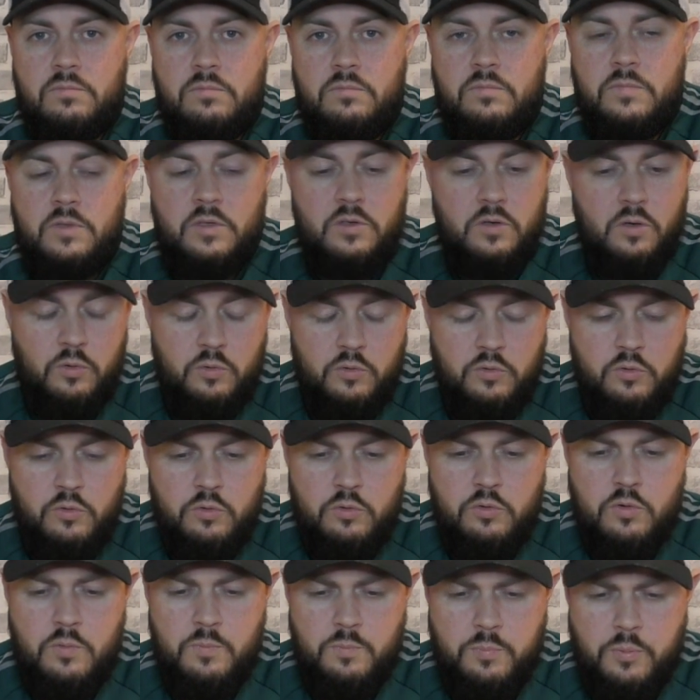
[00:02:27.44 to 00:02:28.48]
You know,
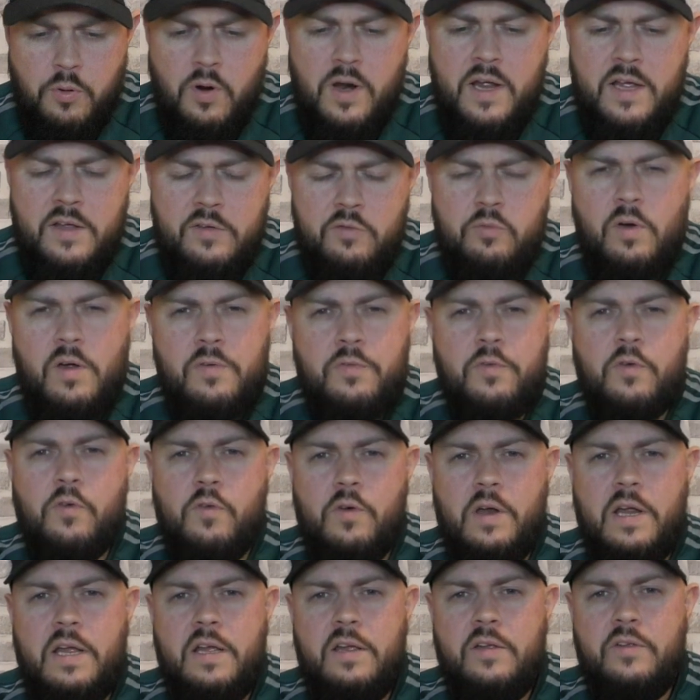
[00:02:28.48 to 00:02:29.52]
you can praise
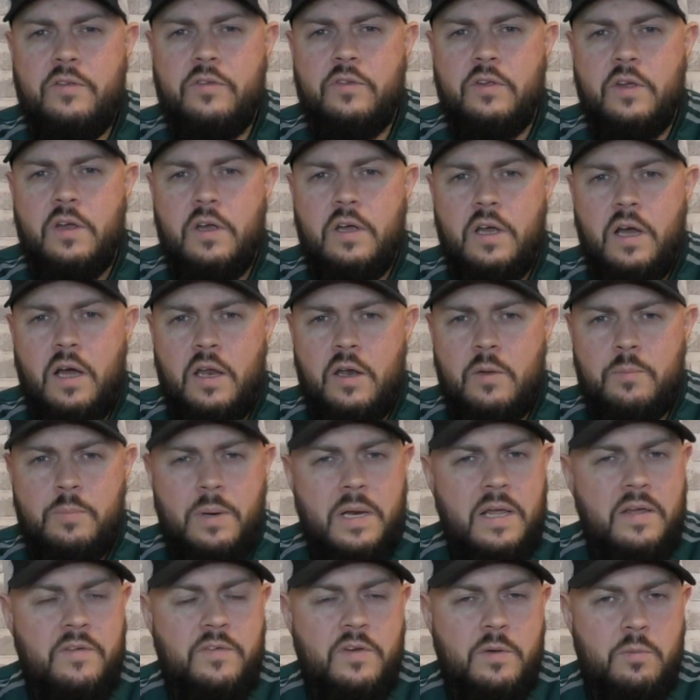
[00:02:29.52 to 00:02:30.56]
referees, and I
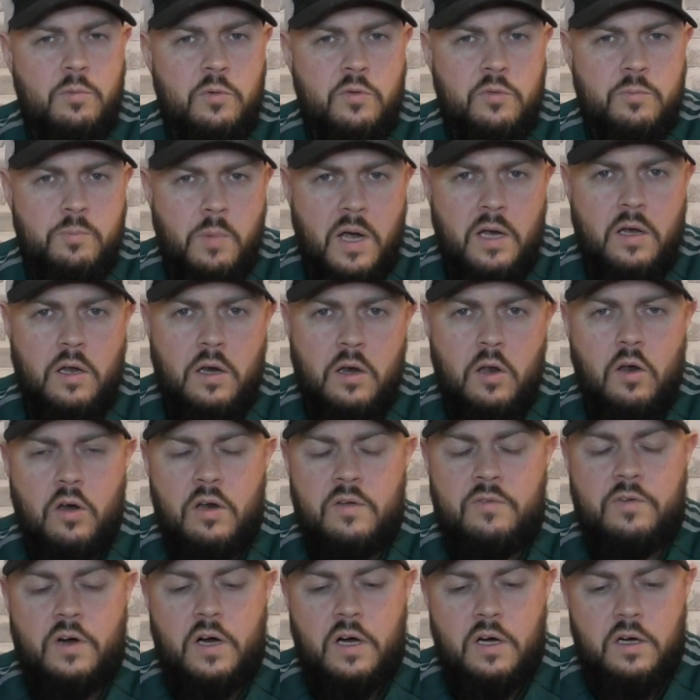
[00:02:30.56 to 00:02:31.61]
believe it was Michael
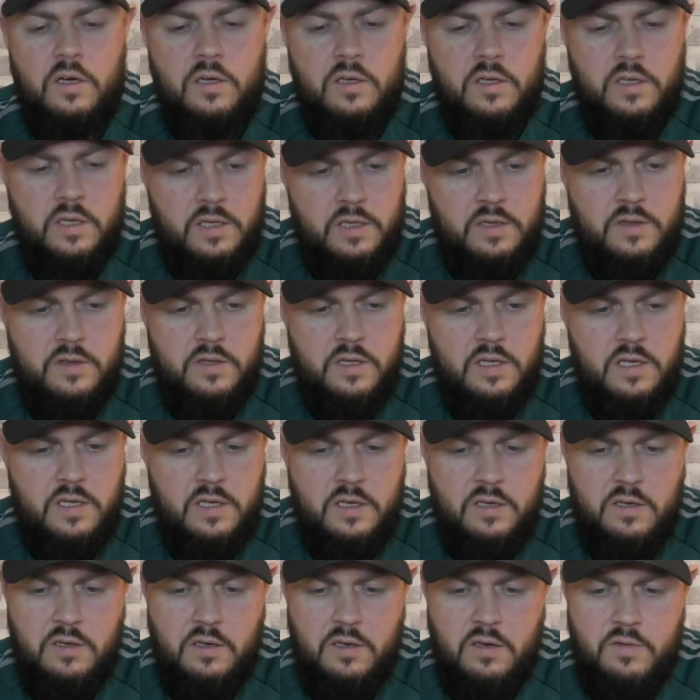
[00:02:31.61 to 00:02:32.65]
Oliver in
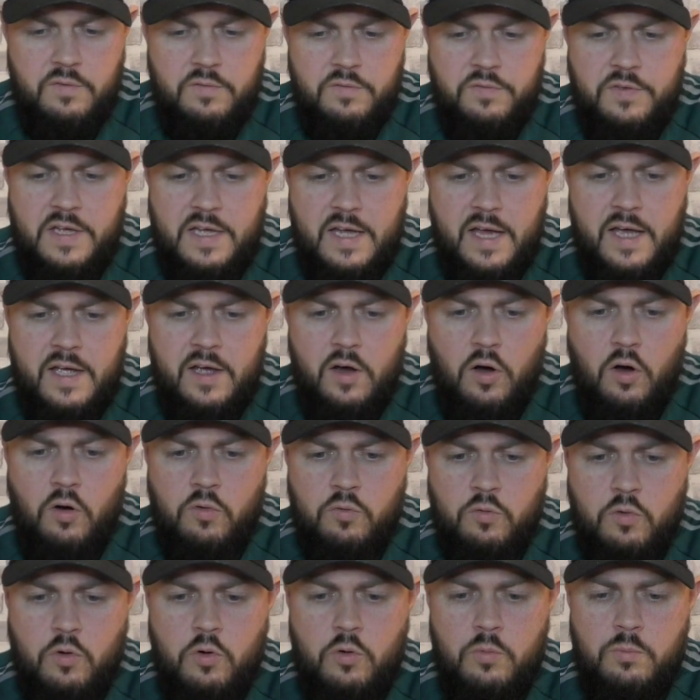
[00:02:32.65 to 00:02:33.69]
the VAR
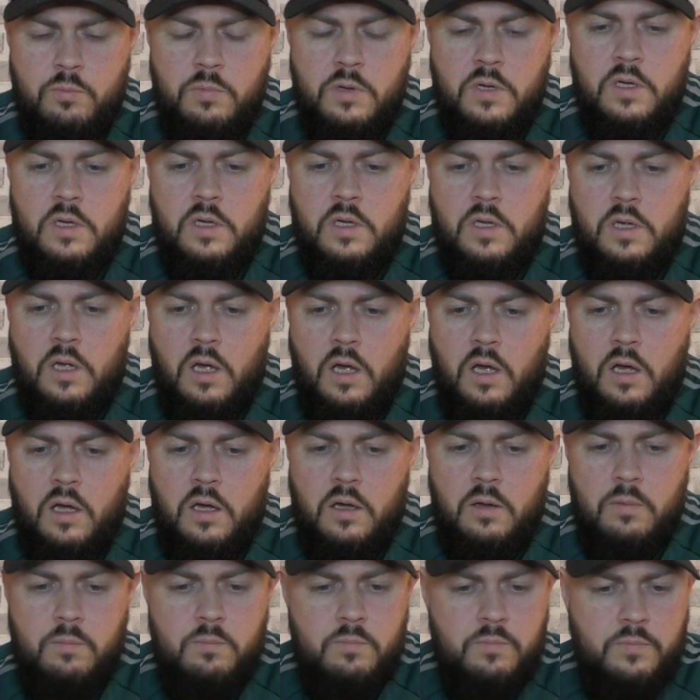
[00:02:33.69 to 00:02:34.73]
room
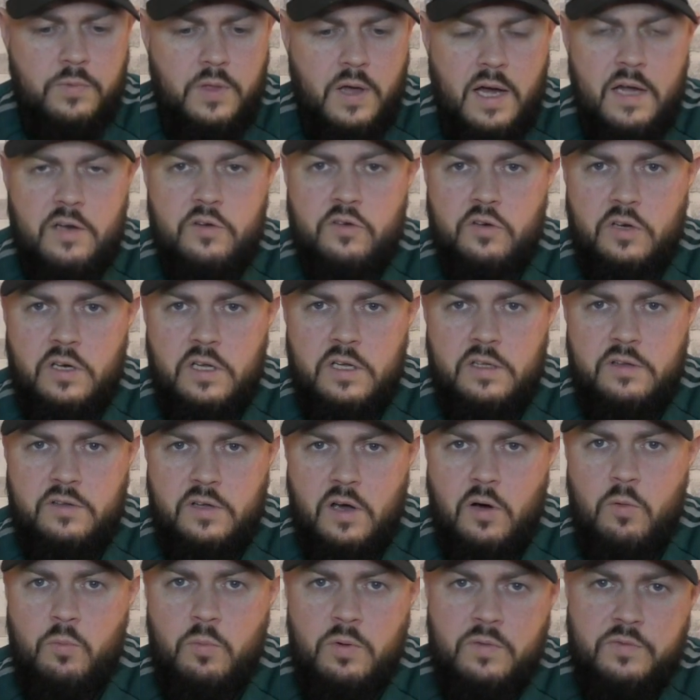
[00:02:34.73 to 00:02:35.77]
that actually
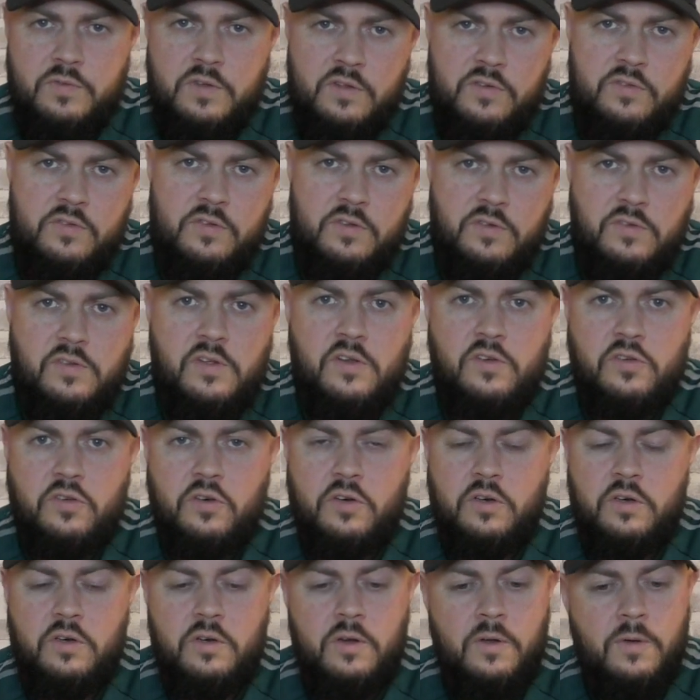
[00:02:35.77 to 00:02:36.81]
dealt with this
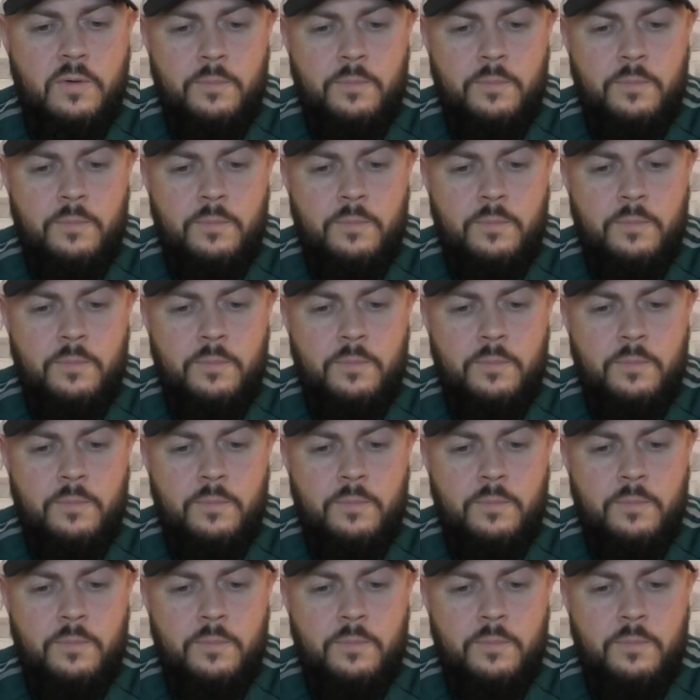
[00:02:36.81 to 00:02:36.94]
decision.